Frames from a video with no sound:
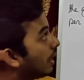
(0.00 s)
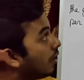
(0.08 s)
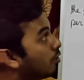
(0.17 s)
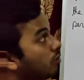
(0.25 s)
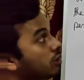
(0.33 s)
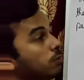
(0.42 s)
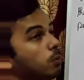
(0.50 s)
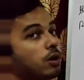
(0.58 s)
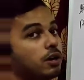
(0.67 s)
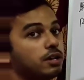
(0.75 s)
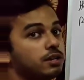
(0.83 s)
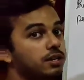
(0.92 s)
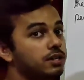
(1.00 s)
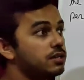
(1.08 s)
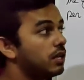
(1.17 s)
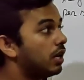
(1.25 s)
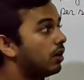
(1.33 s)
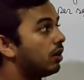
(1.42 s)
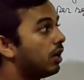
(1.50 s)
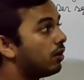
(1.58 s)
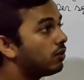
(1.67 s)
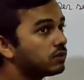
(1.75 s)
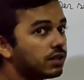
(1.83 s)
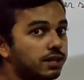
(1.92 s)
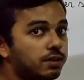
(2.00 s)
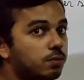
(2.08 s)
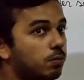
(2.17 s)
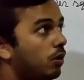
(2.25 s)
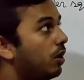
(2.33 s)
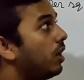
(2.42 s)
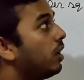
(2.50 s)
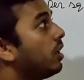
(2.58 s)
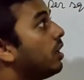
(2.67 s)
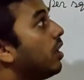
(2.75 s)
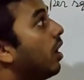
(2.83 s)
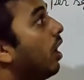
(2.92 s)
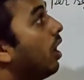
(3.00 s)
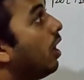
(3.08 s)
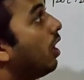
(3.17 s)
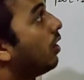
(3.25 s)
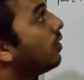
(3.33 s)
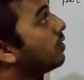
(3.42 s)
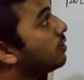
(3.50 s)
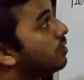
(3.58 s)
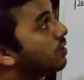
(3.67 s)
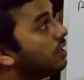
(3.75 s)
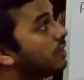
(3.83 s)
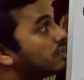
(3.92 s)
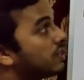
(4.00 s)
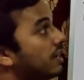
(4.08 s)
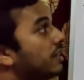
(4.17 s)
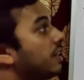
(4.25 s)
along the border, that is alongside the border, inside the